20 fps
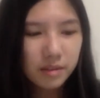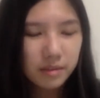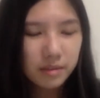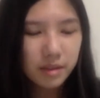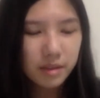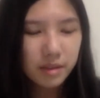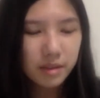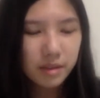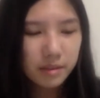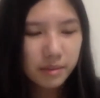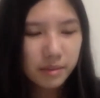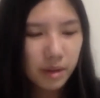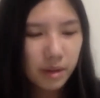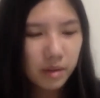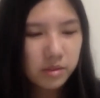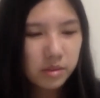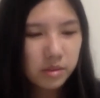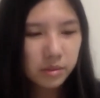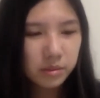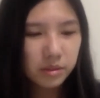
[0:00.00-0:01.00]
But
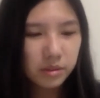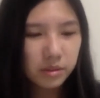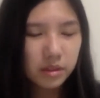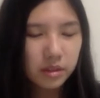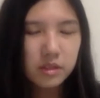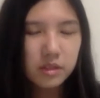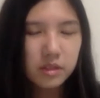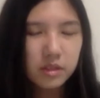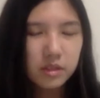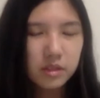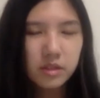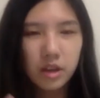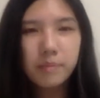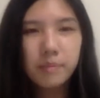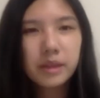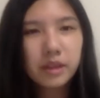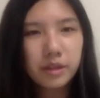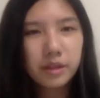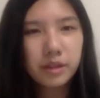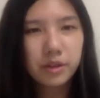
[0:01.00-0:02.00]
also the topic that
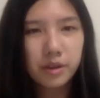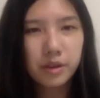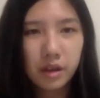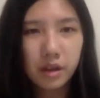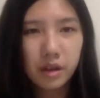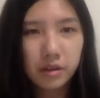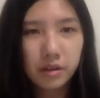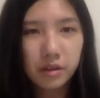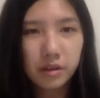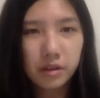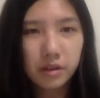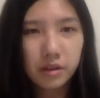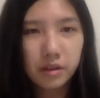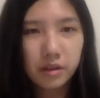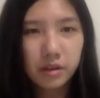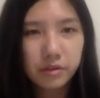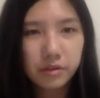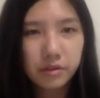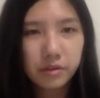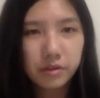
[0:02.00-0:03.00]
you're covering,
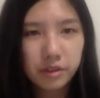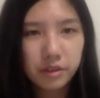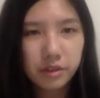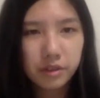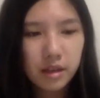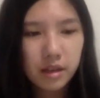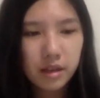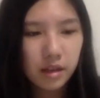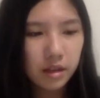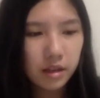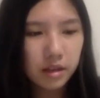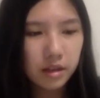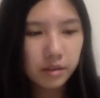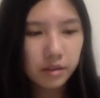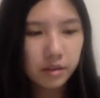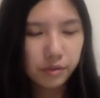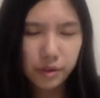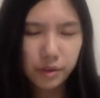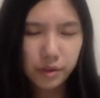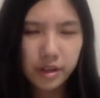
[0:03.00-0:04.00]

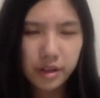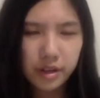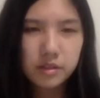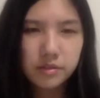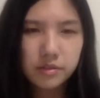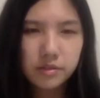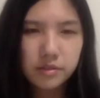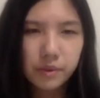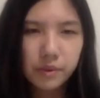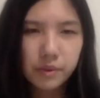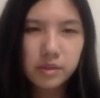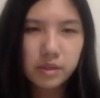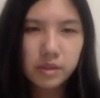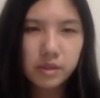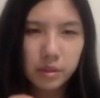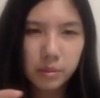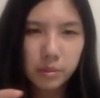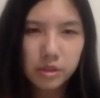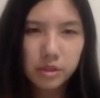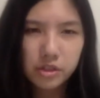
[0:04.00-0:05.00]
Forecast is focused on
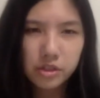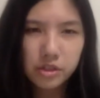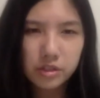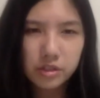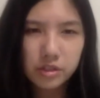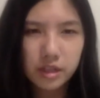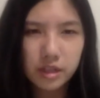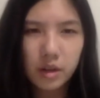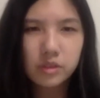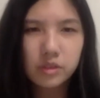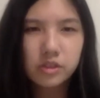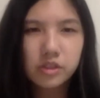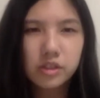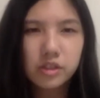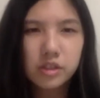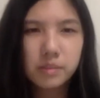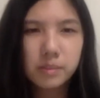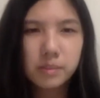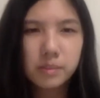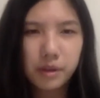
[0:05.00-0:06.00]
emerging
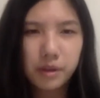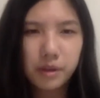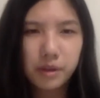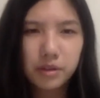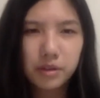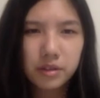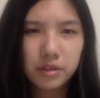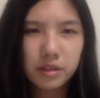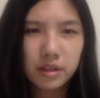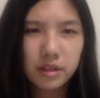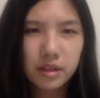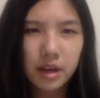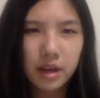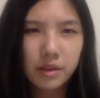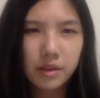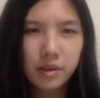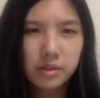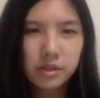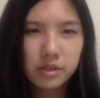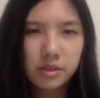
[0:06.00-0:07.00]
technologies, but currently
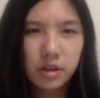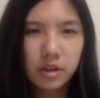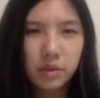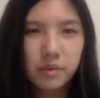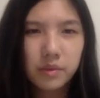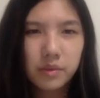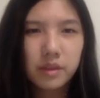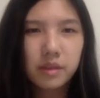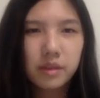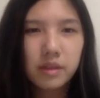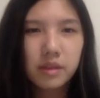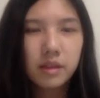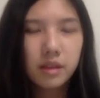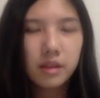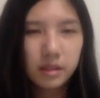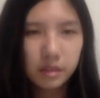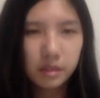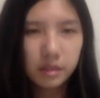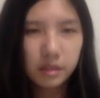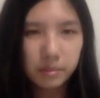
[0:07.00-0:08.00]
now starting with
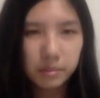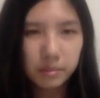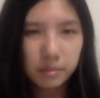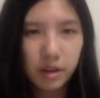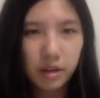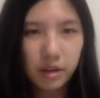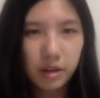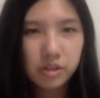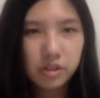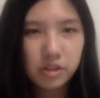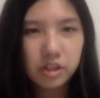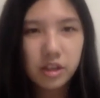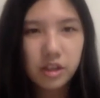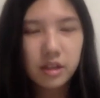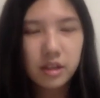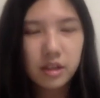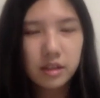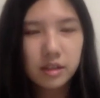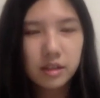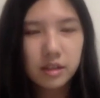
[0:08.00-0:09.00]
the
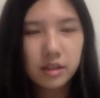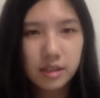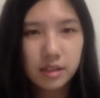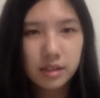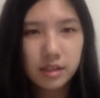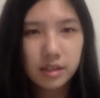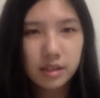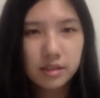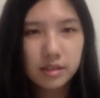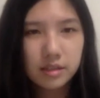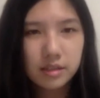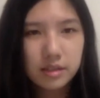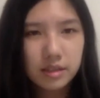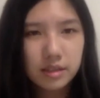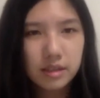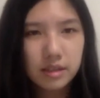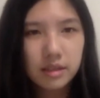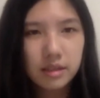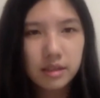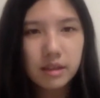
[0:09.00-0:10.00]
blockchain and the
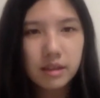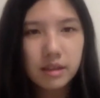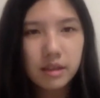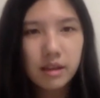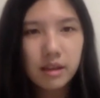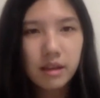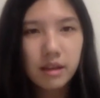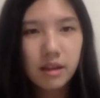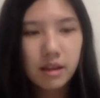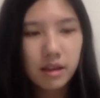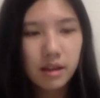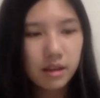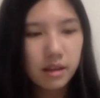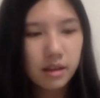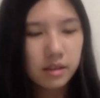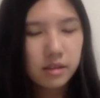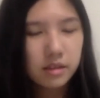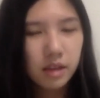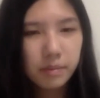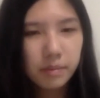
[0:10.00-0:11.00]
DLT
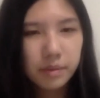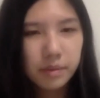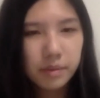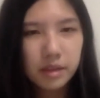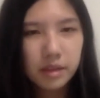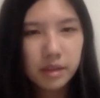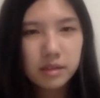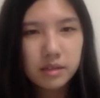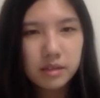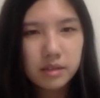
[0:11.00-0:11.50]
topics.